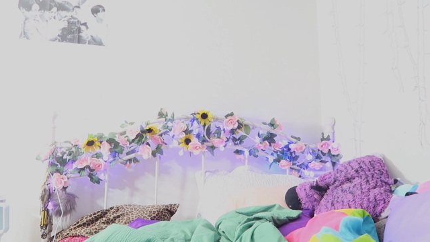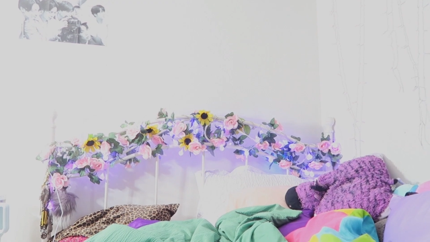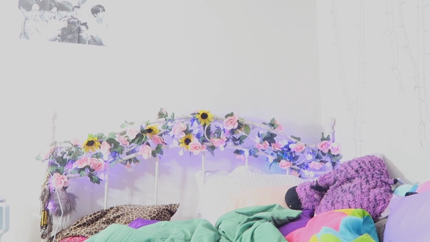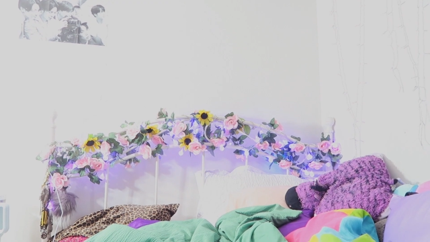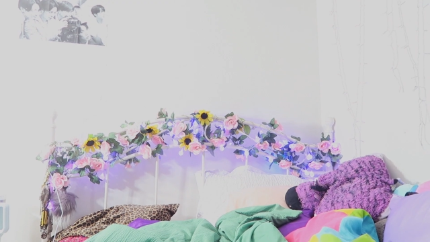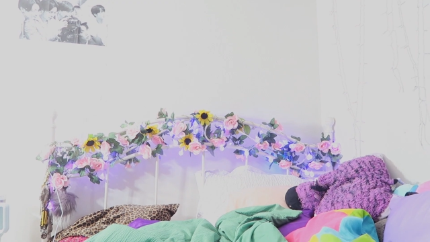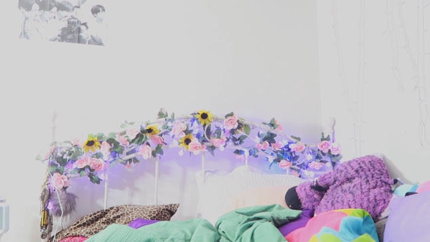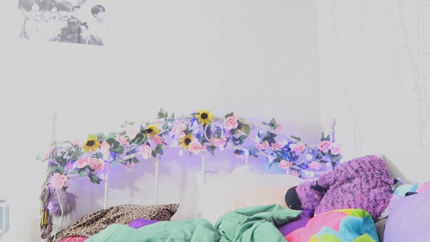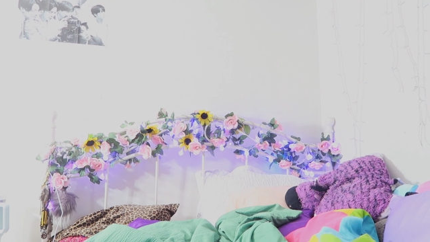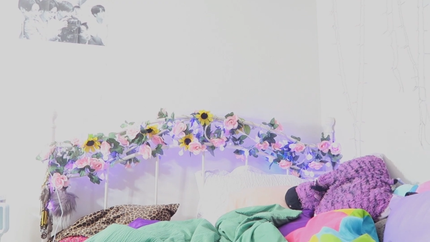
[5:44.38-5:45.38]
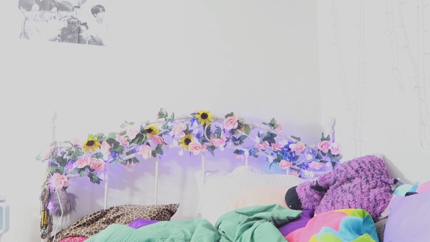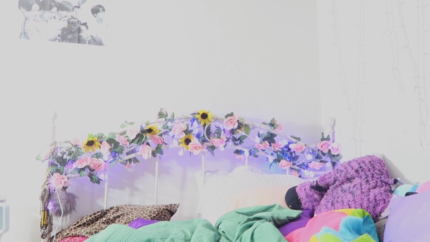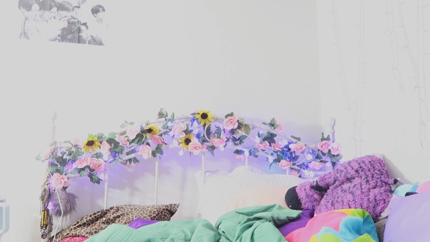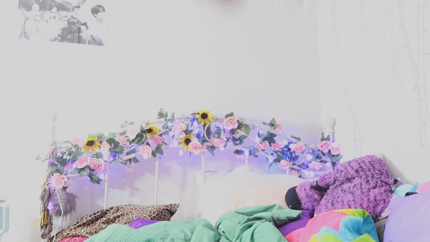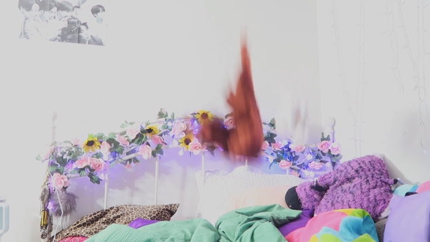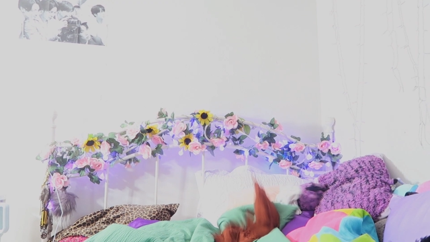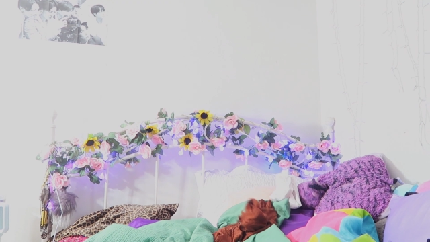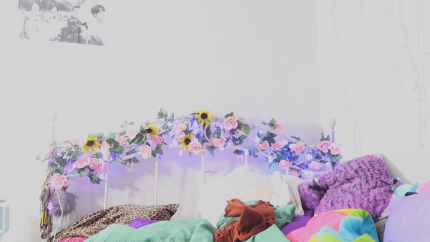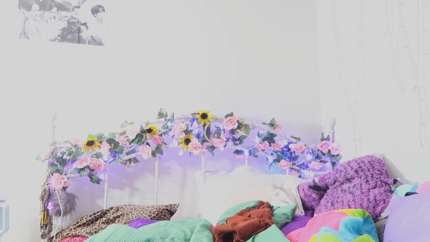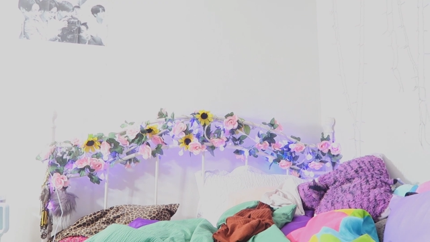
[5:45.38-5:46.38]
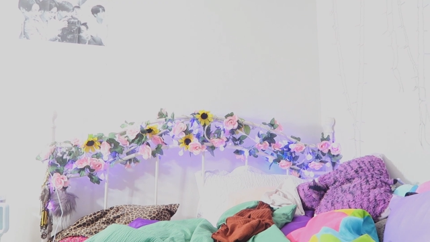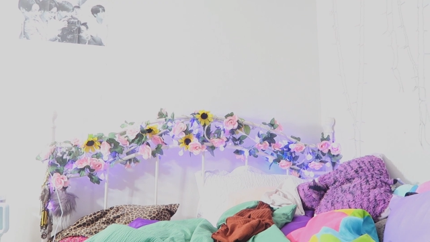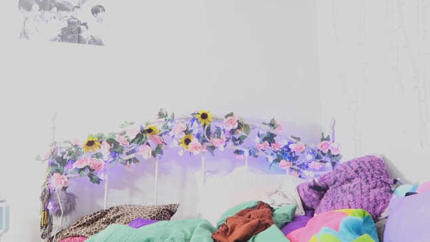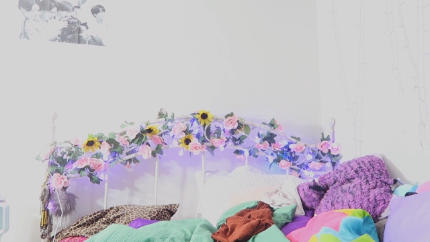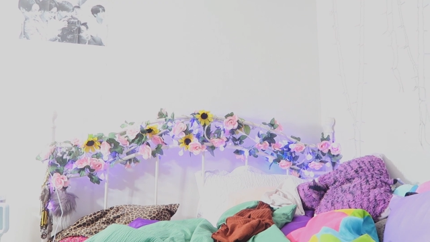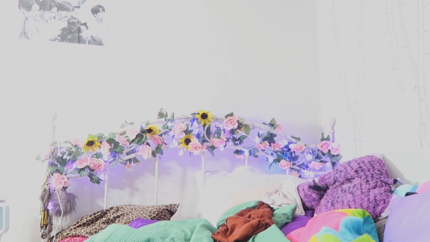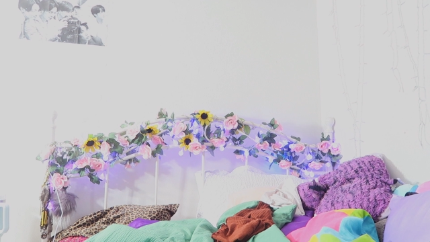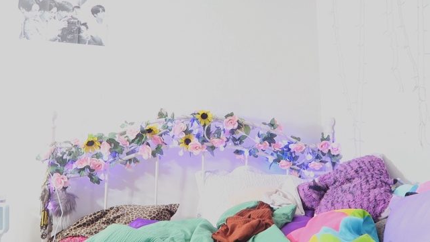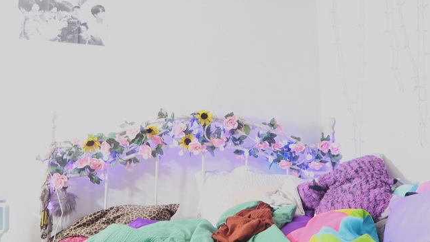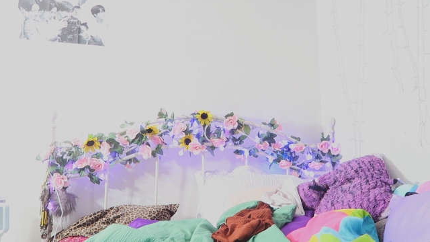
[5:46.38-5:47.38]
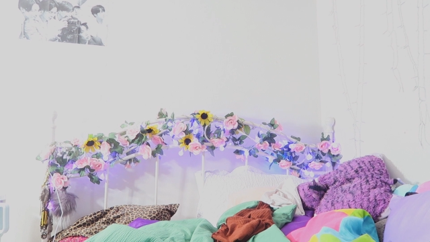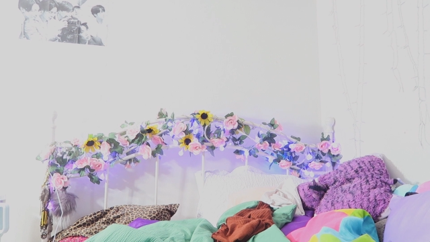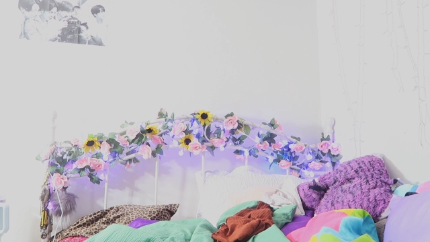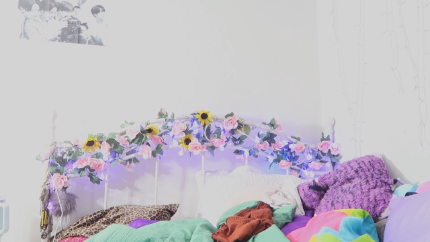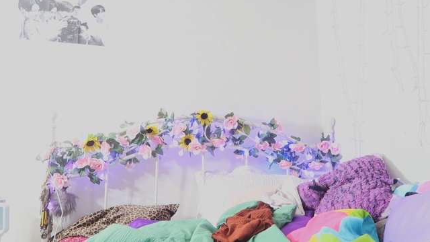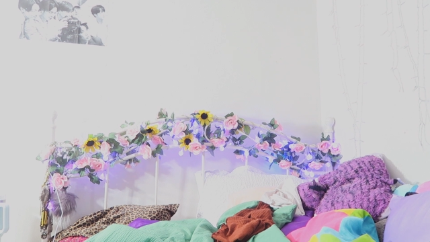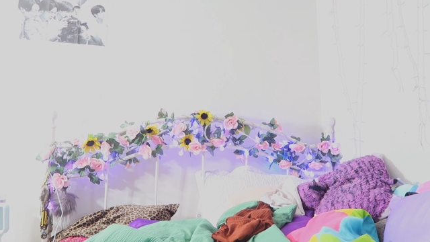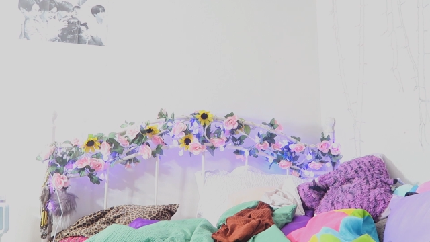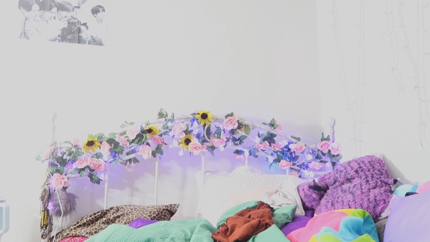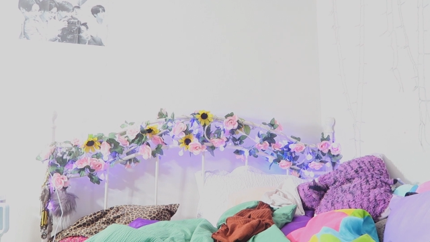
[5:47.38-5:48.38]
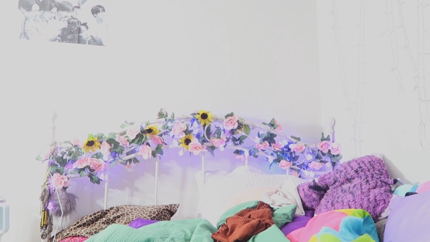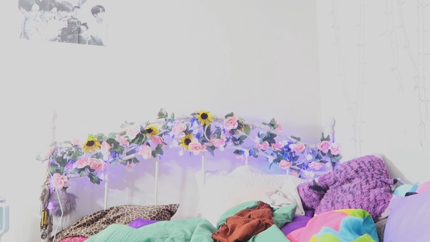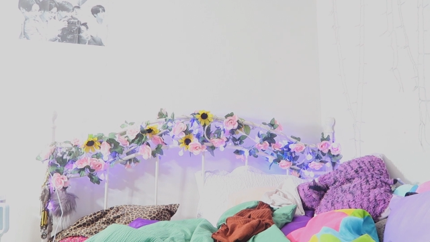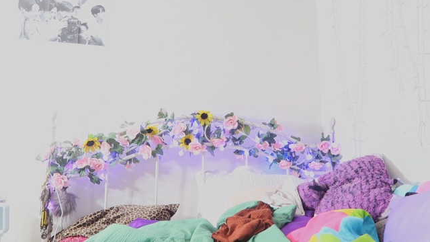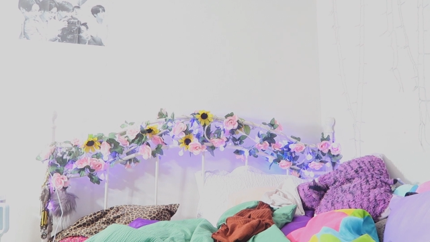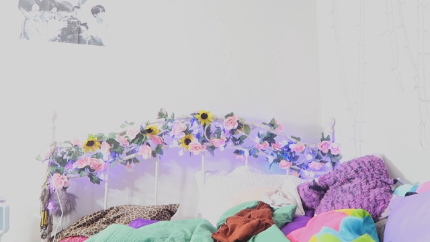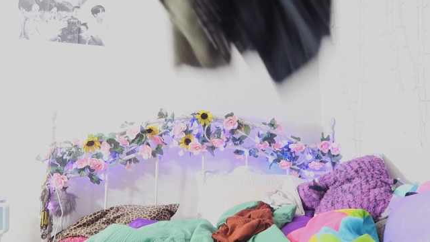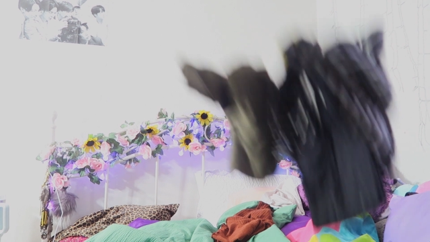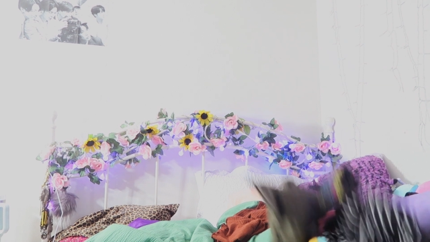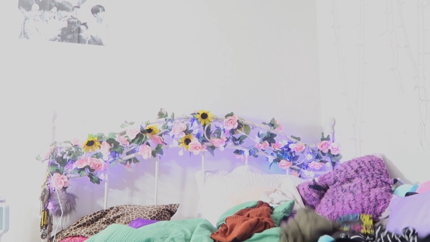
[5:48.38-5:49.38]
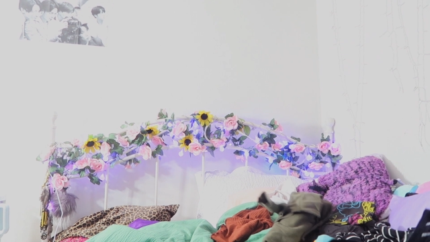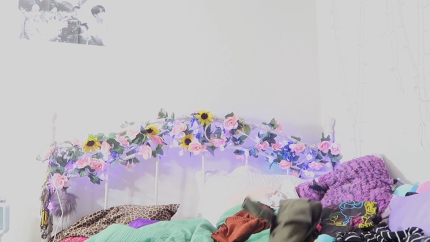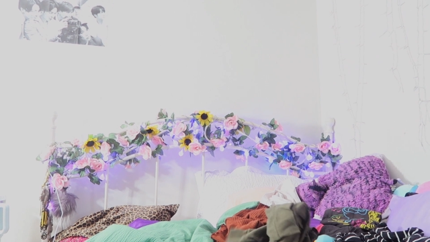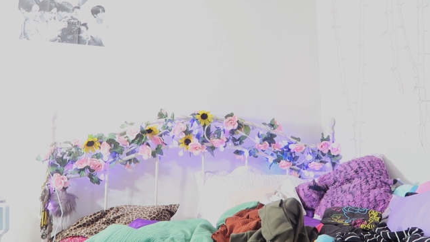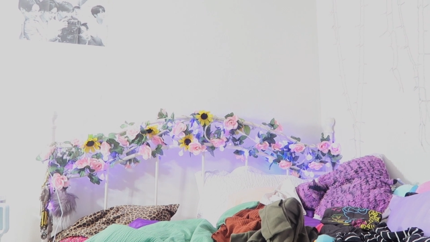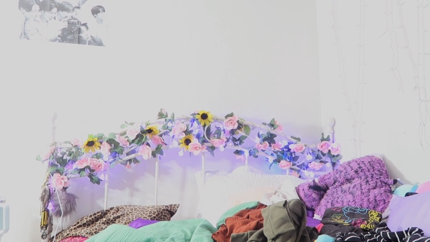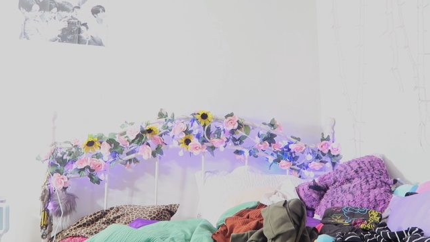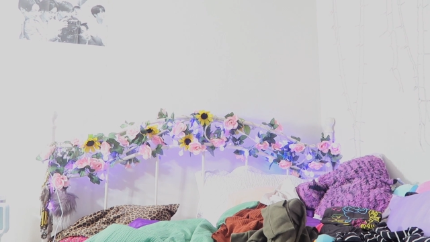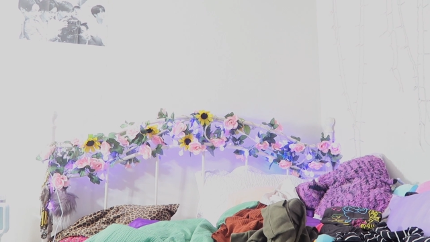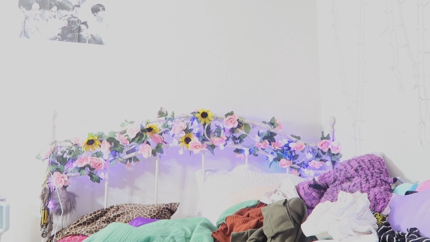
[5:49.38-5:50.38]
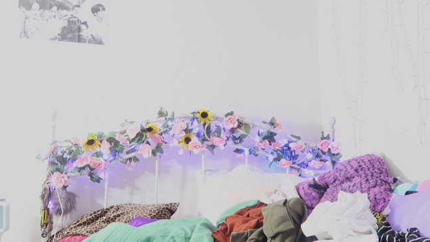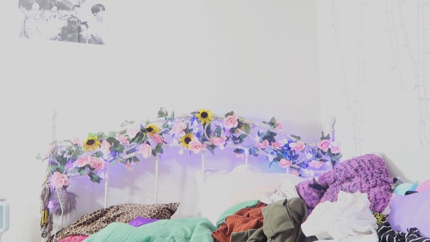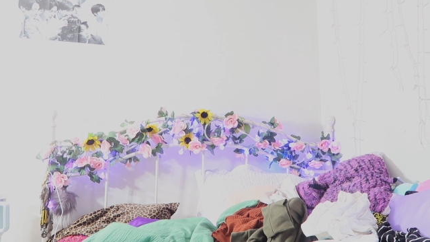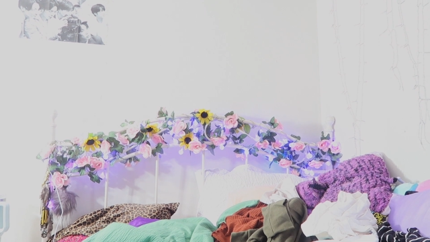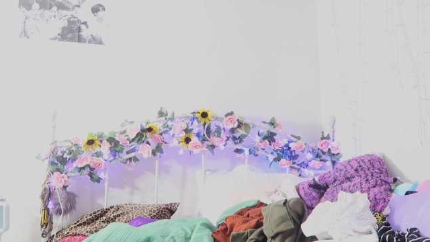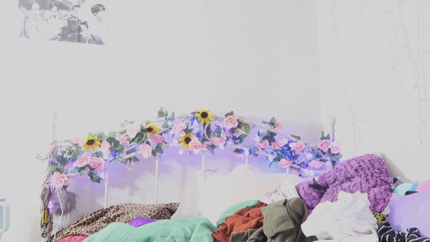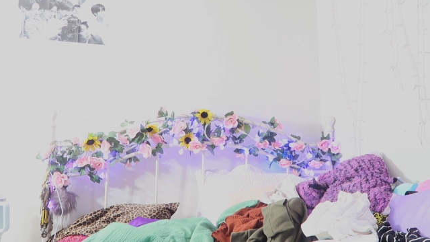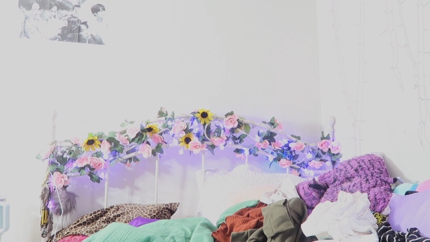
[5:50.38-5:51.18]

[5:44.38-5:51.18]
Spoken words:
(no speaker visible)